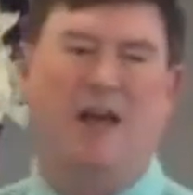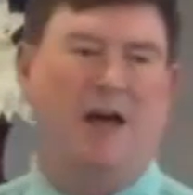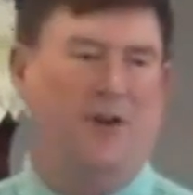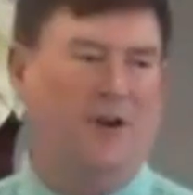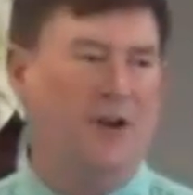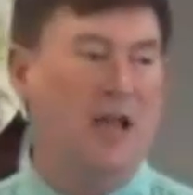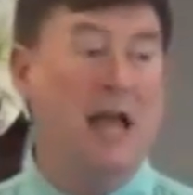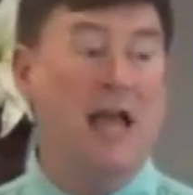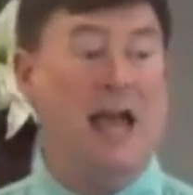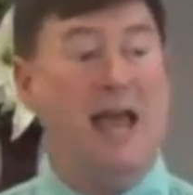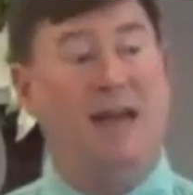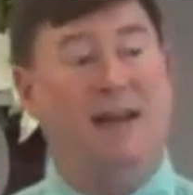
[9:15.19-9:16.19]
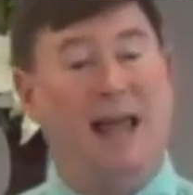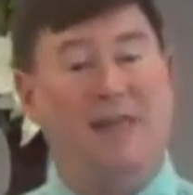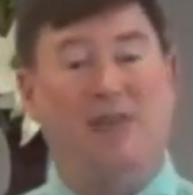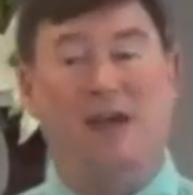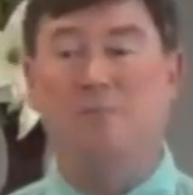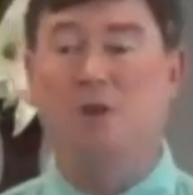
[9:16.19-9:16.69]
other and let
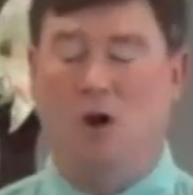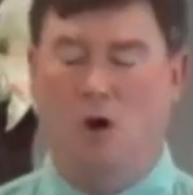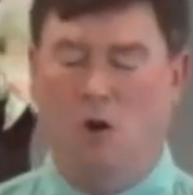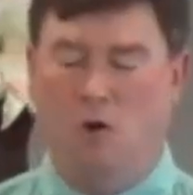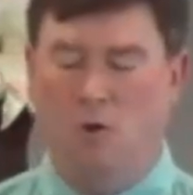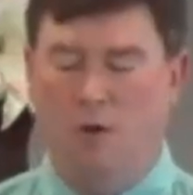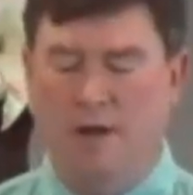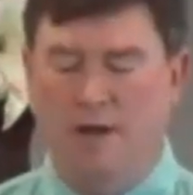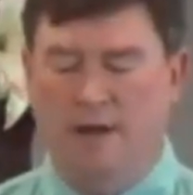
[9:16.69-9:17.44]
them know